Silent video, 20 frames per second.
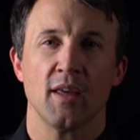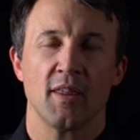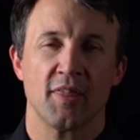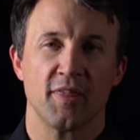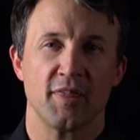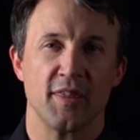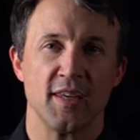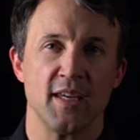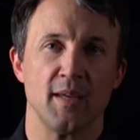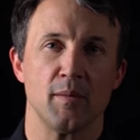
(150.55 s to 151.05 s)

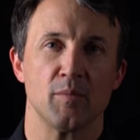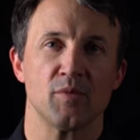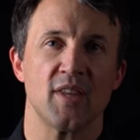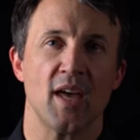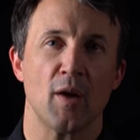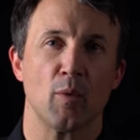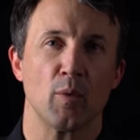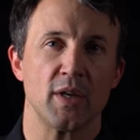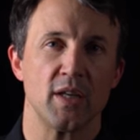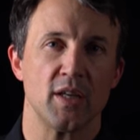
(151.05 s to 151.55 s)
themes
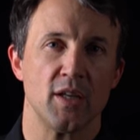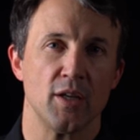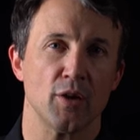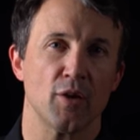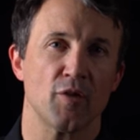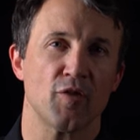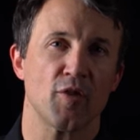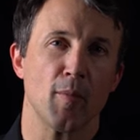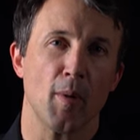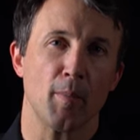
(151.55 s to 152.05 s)
that we
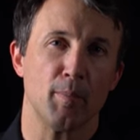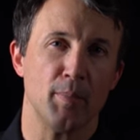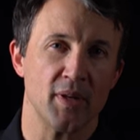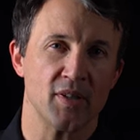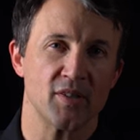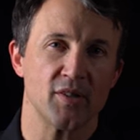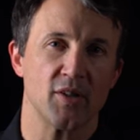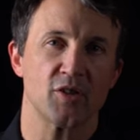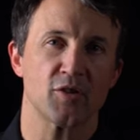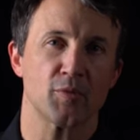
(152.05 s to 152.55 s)
hear from a
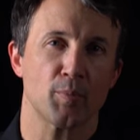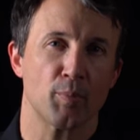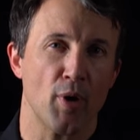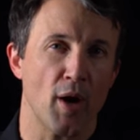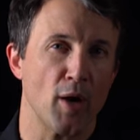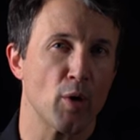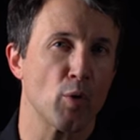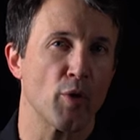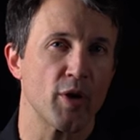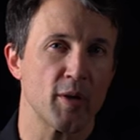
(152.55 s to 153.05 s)
business
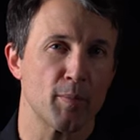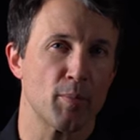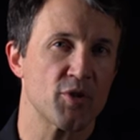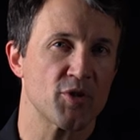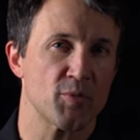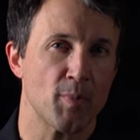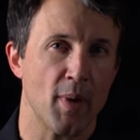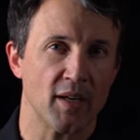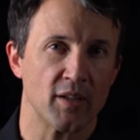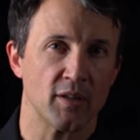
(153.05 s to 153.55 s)
priority
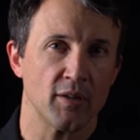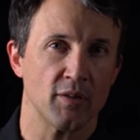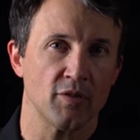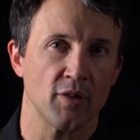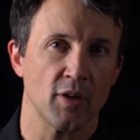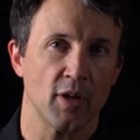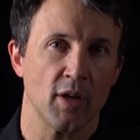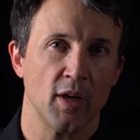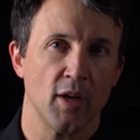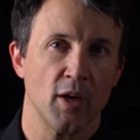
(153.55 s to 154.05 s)
perspective.